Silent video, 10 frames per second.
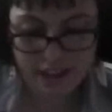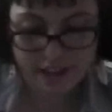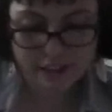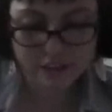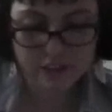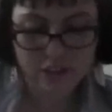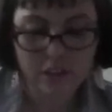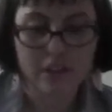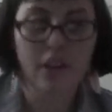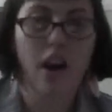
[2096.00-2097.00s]
And
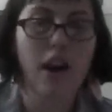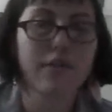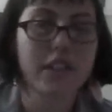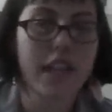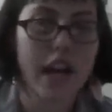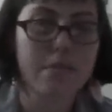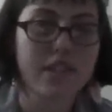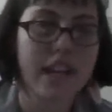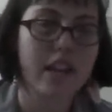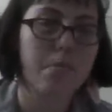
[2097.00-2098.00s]
oftentimes
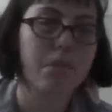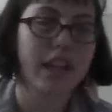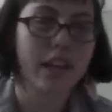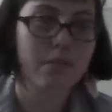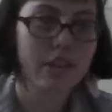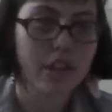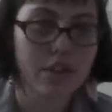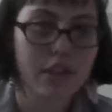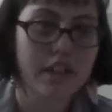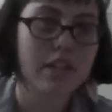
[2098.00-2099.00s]
they complain with their
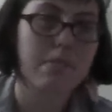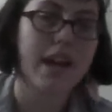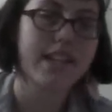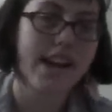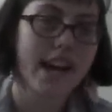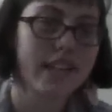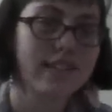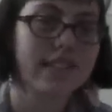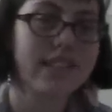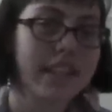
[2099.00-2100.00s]
stress. And my dad,
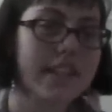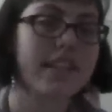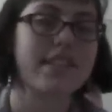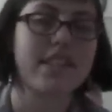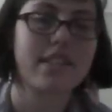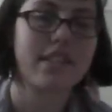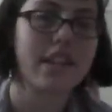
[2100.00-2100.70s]
he does this.